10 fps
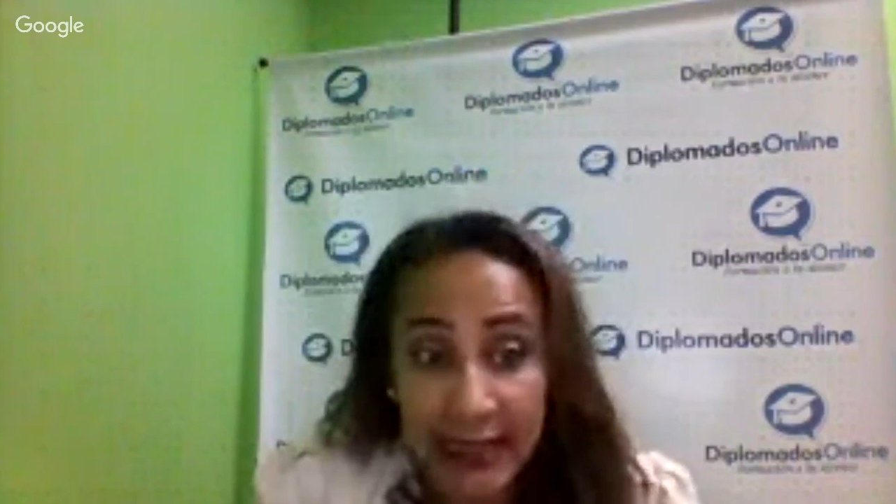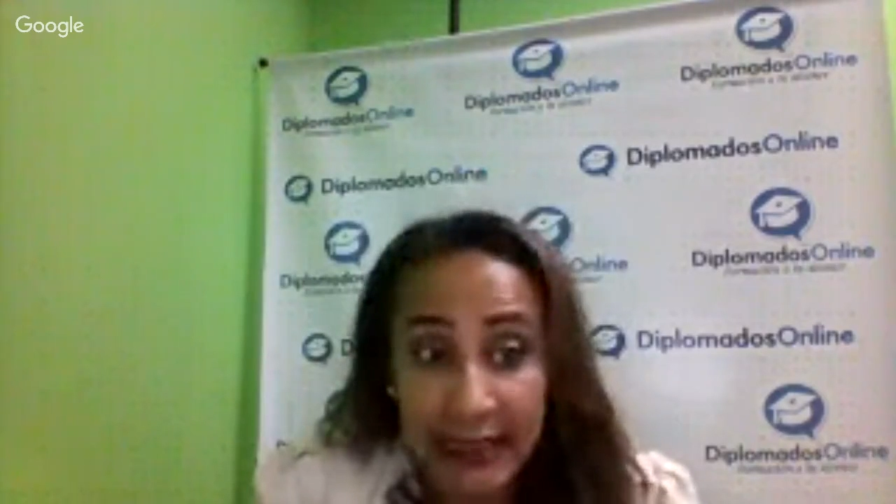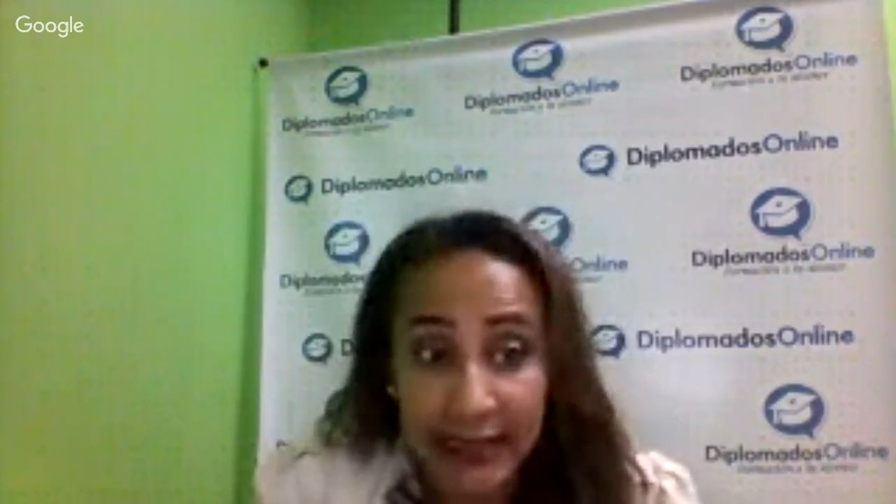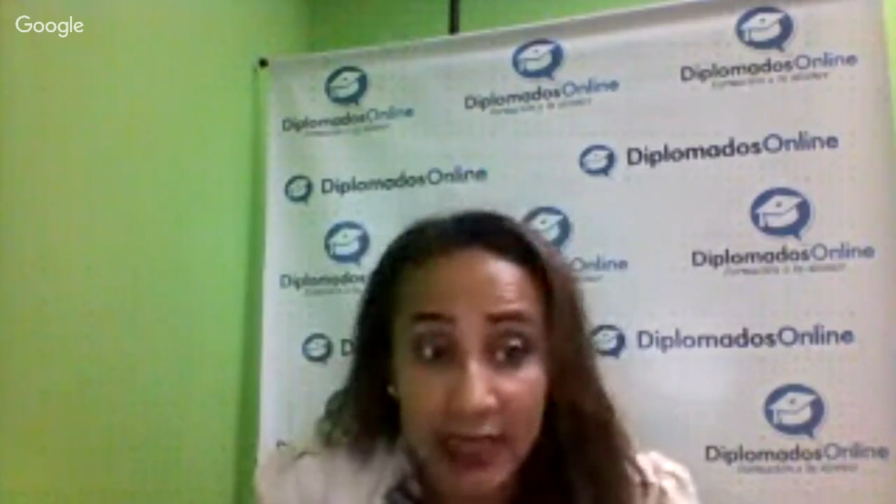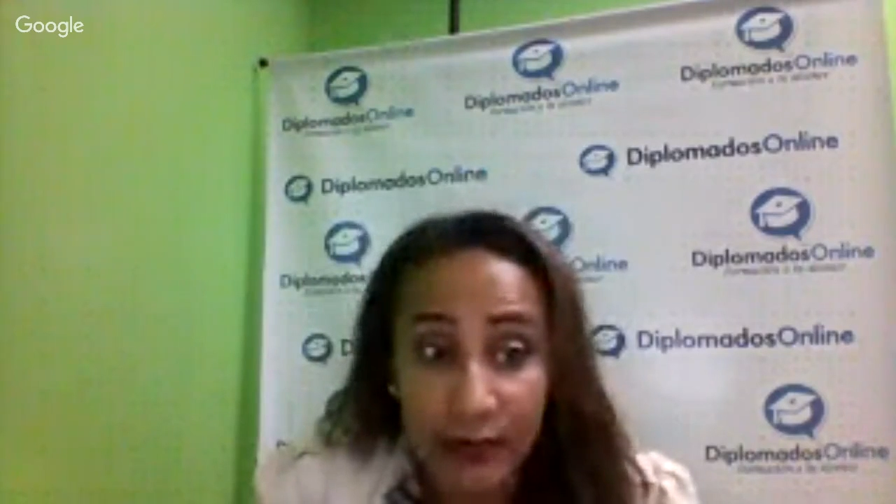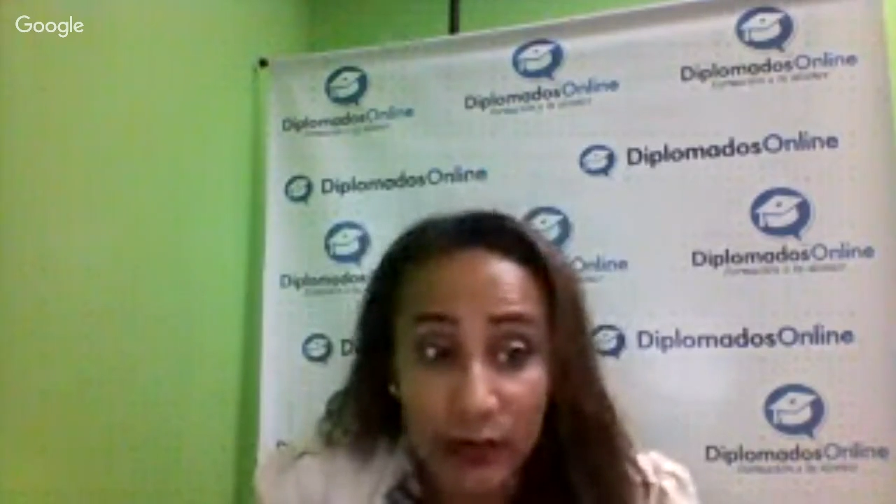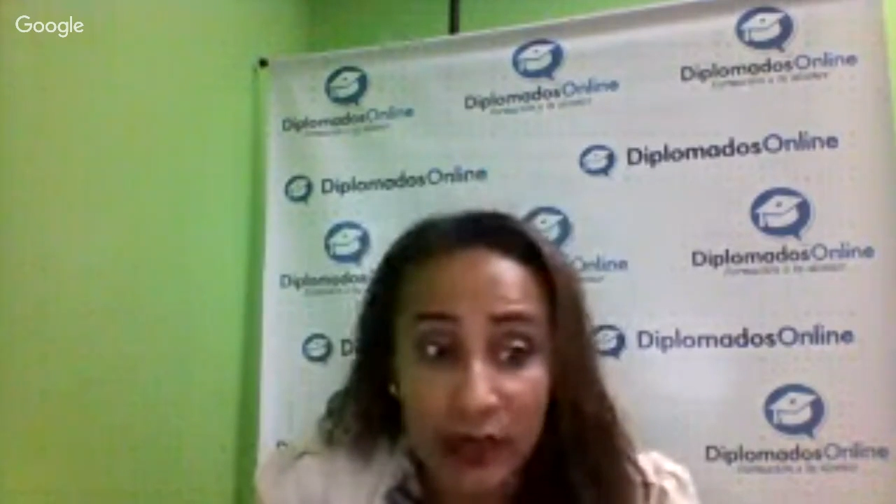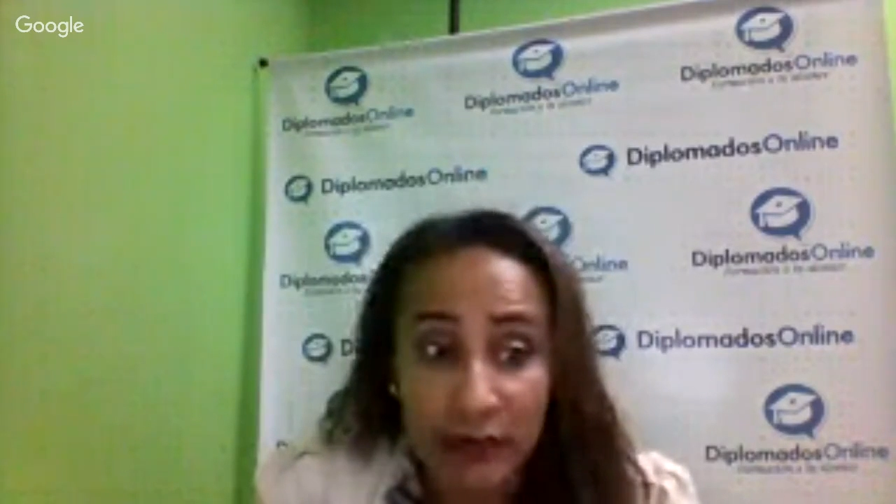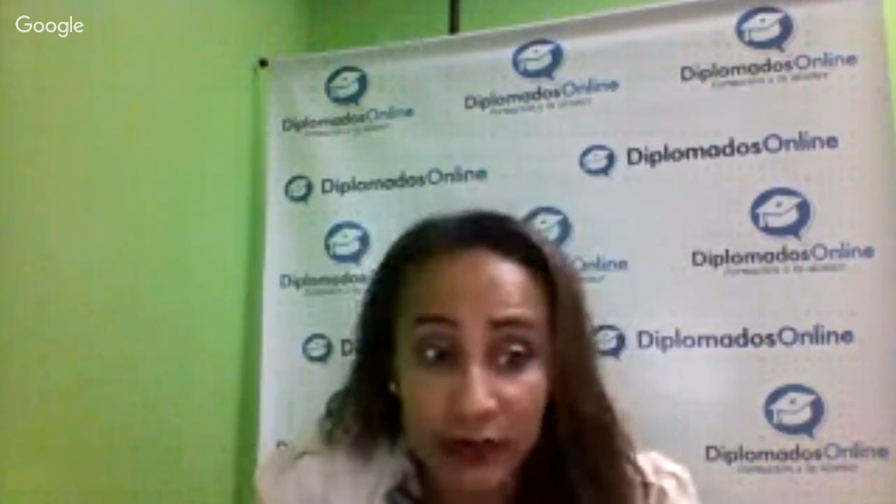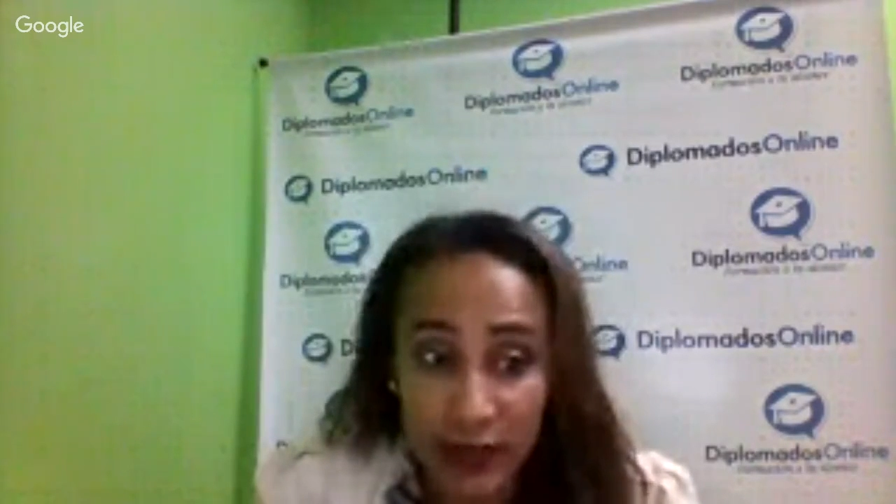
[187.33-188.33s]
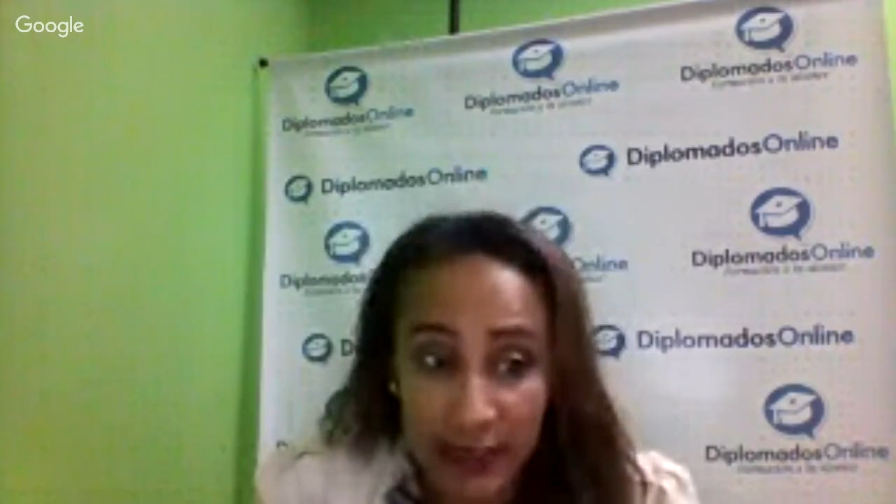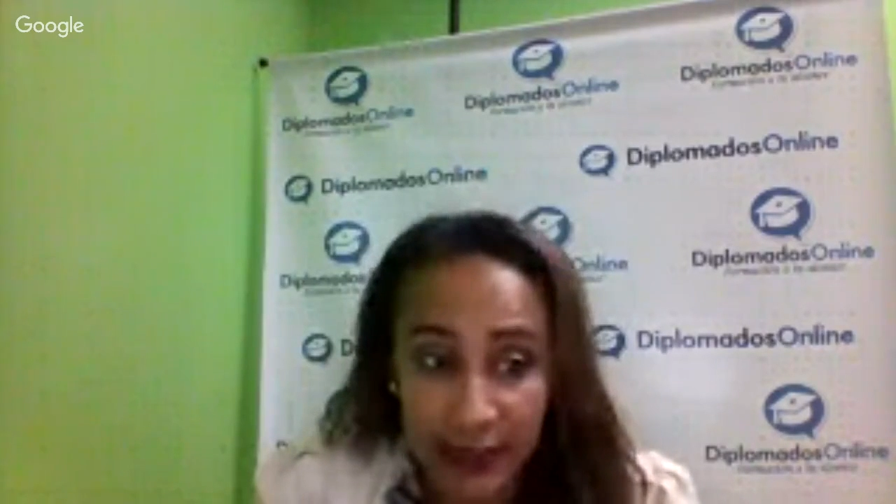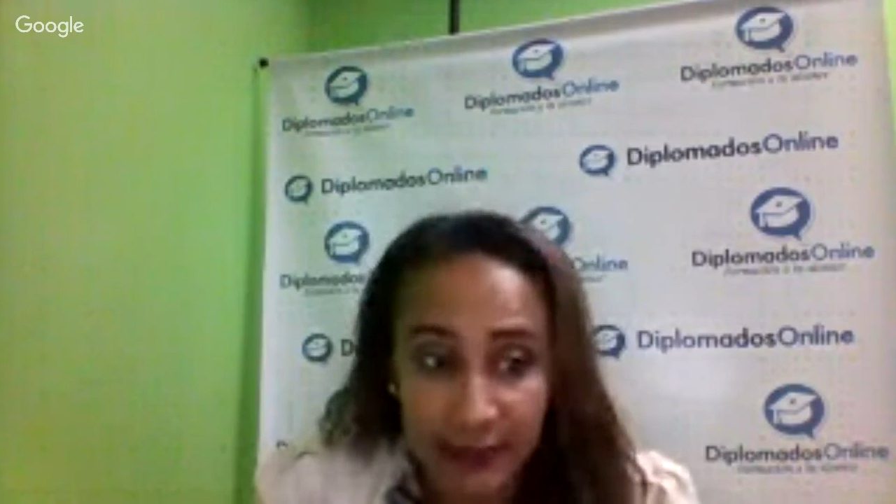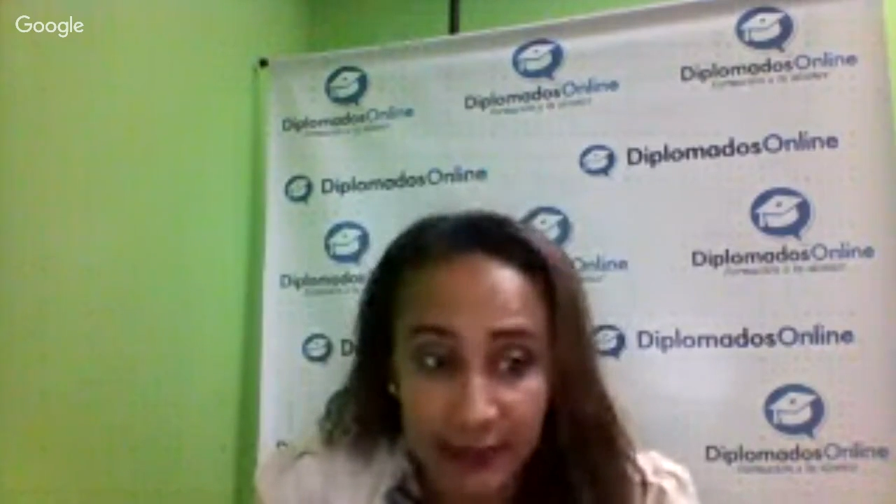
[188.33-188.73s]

example about that.